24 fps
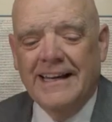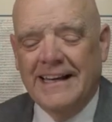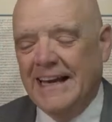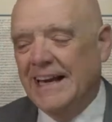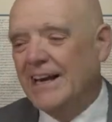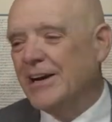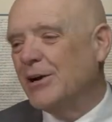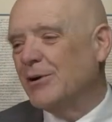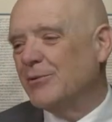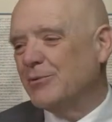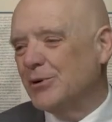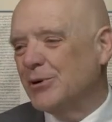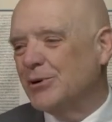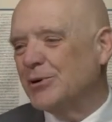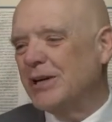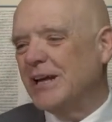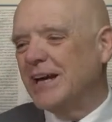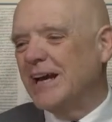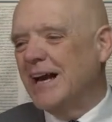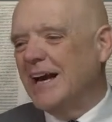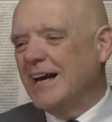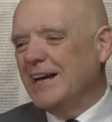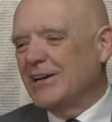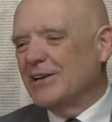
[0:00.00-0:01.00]
yeah, Rudy,
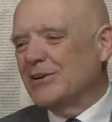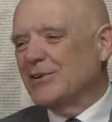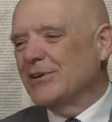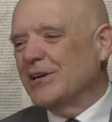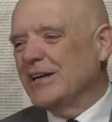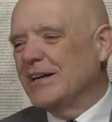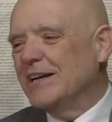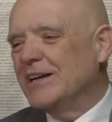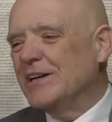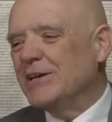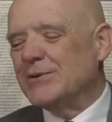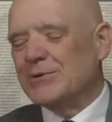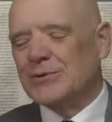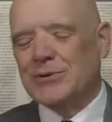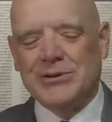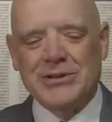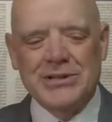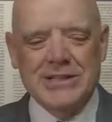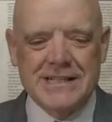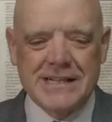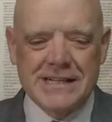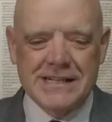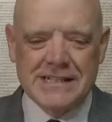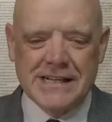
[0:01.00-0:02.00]
I agree.
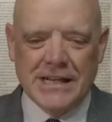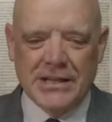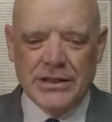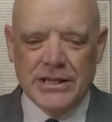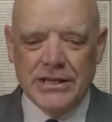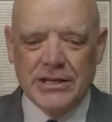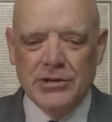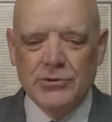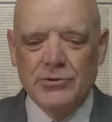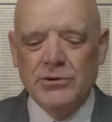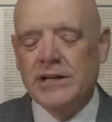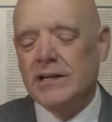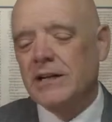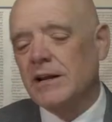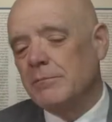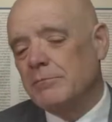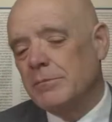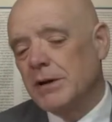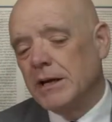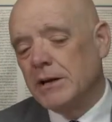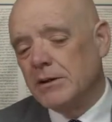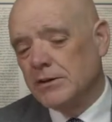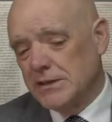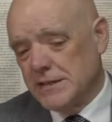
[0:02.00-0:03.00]
Rudy says I think you need a
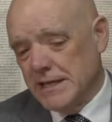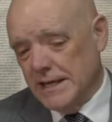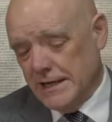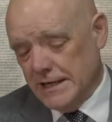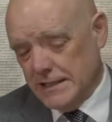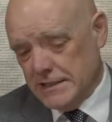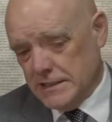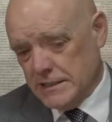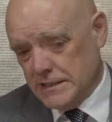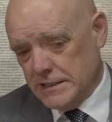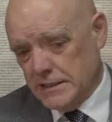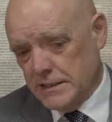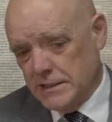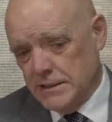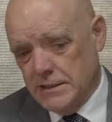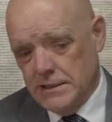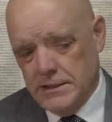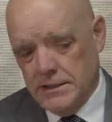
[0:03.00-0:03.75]
bigger desk.